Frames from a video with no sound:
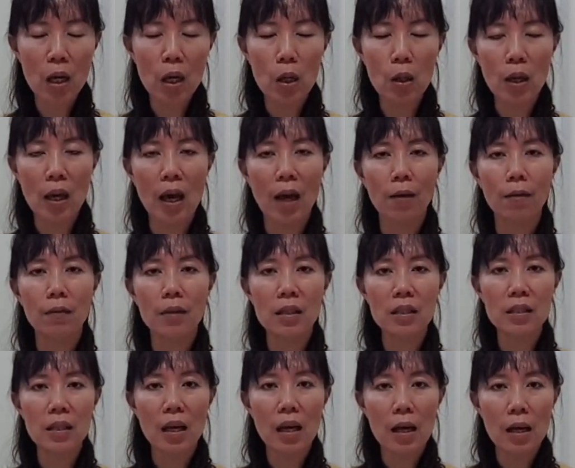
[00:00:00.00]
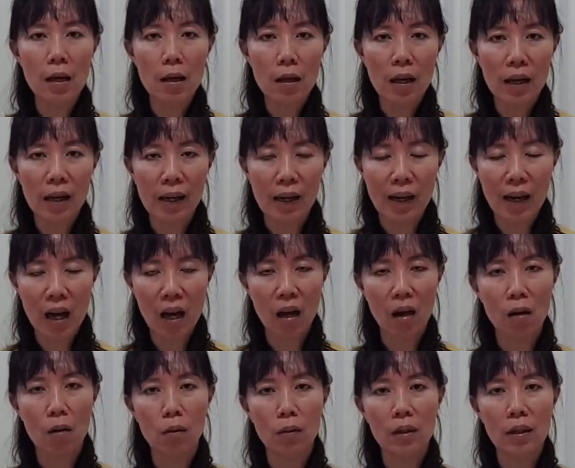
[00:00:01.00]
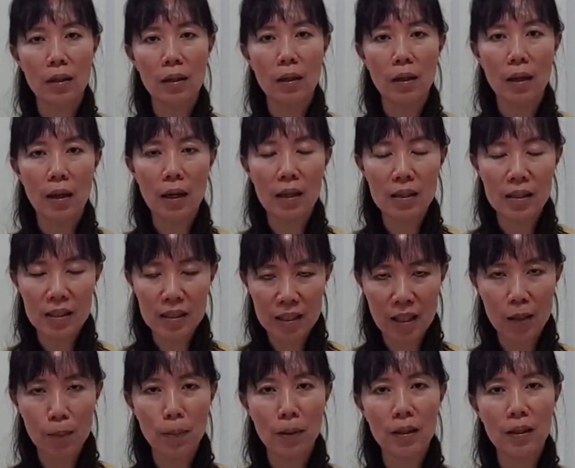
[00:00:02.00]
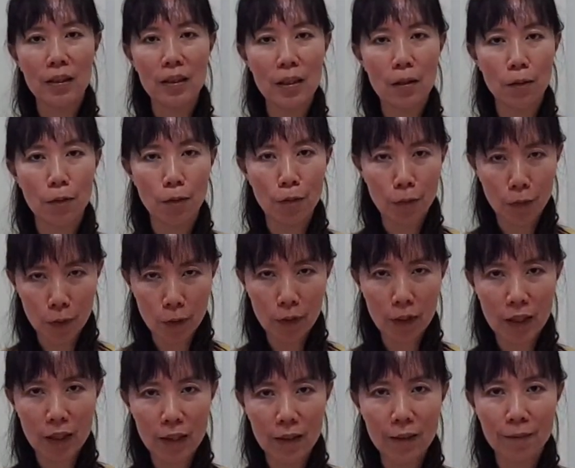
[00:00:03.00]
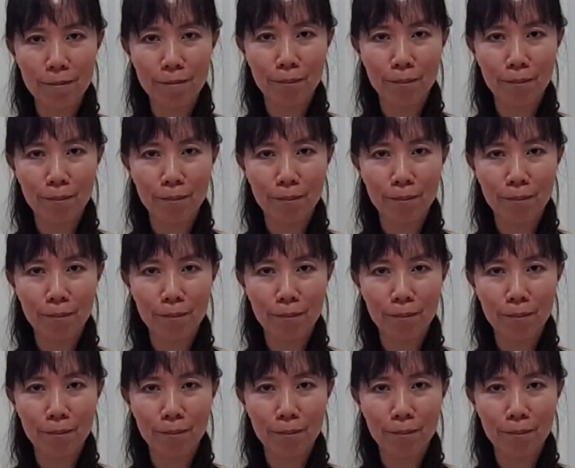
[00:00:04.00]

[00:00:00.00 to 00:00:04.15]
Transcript: you have this grounded and stability feeling.